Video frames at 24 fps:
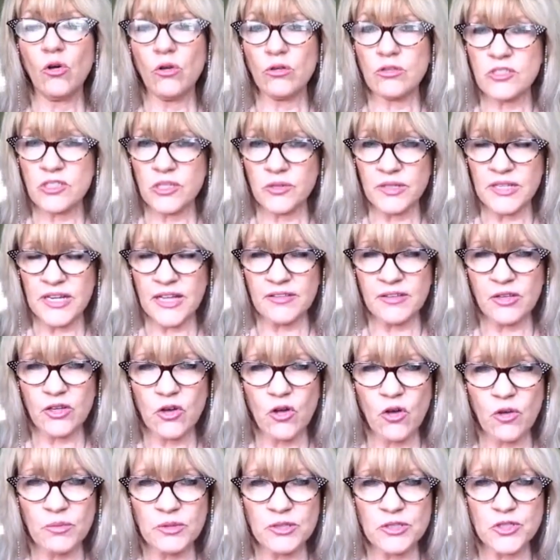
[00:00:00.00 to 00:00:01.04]
Also, another
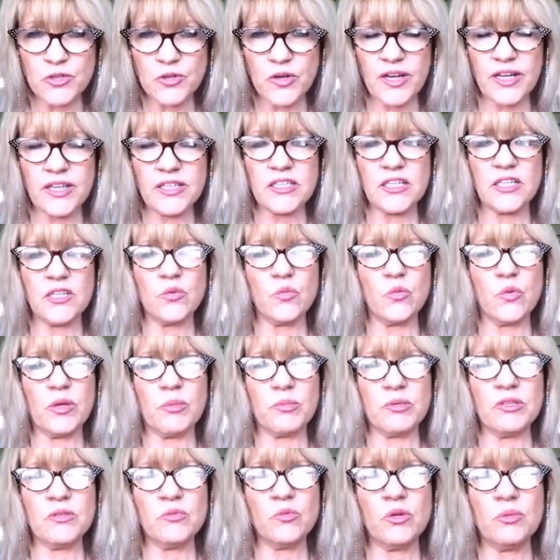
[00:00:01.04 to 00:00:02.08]
common trait in
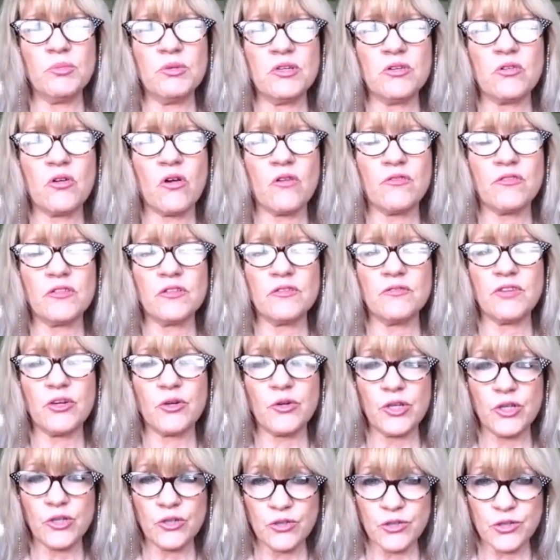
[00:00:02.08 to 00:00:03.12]
women. Women are often
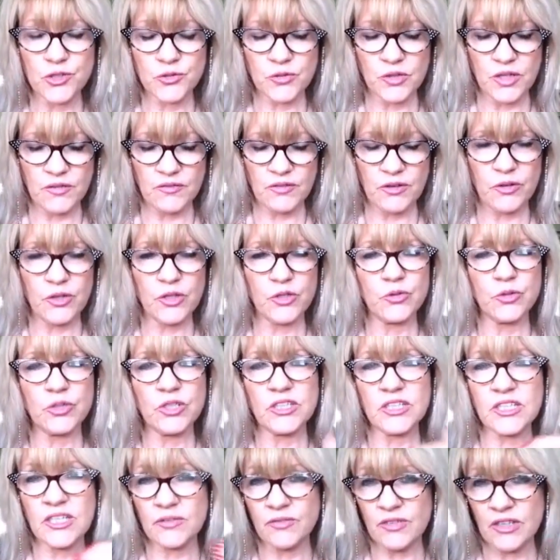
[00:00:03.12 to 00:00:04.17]
very nurturing and very
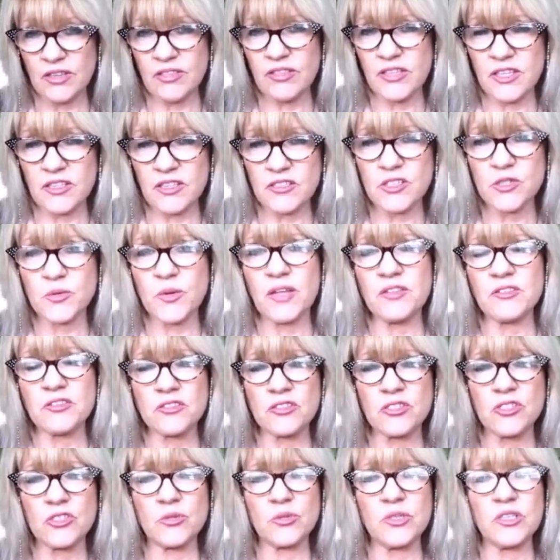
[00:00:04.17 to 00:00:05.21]
good at giving things to
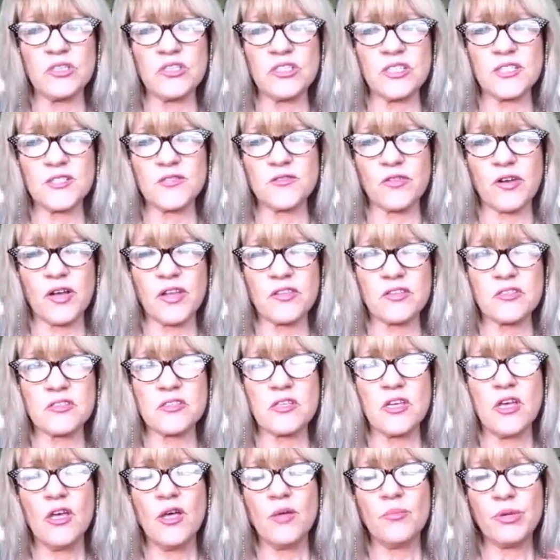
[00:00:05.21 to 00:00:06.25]
others and doing things for
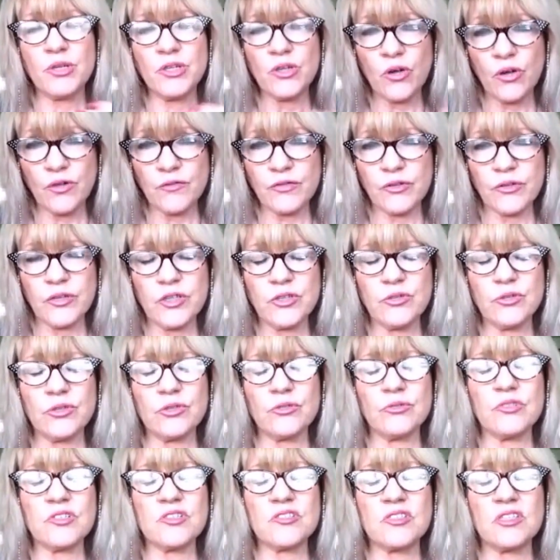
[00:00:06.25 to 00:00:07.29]
others, but not very good
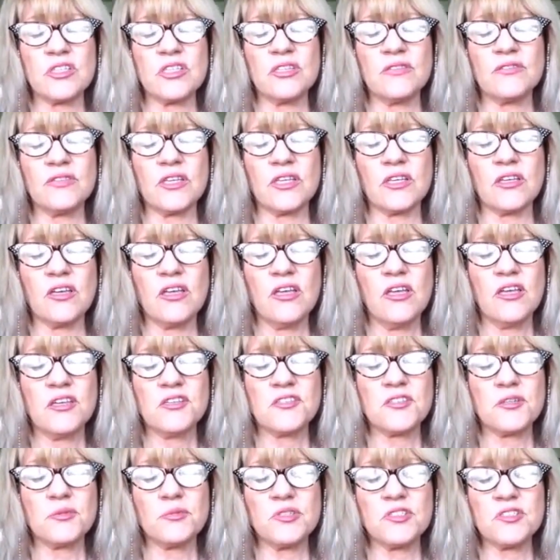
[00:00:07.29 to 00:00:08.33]
at receiving.
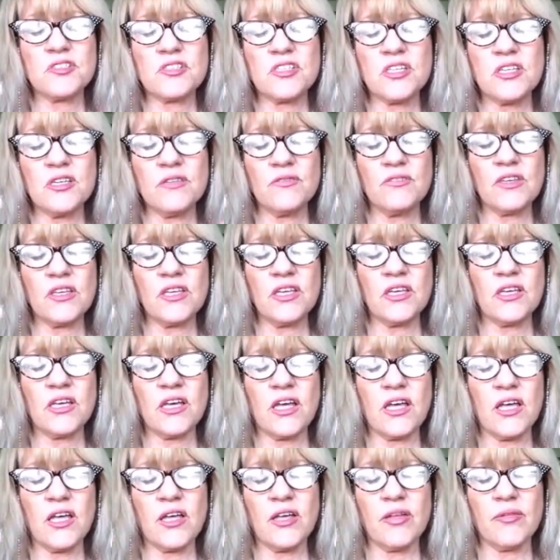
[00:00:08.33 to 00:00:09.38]
So
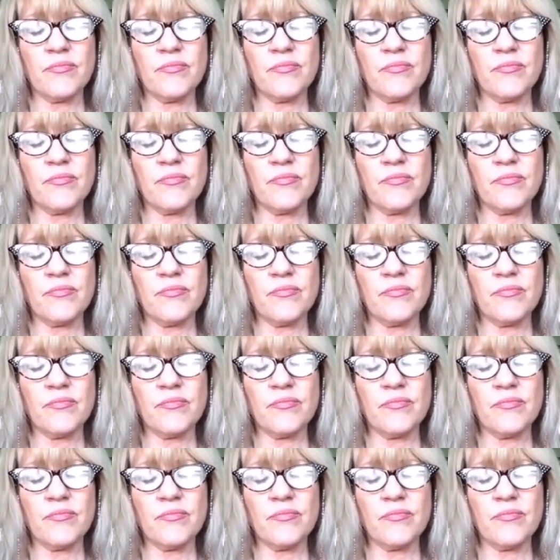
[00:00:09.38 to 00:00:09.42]
receiving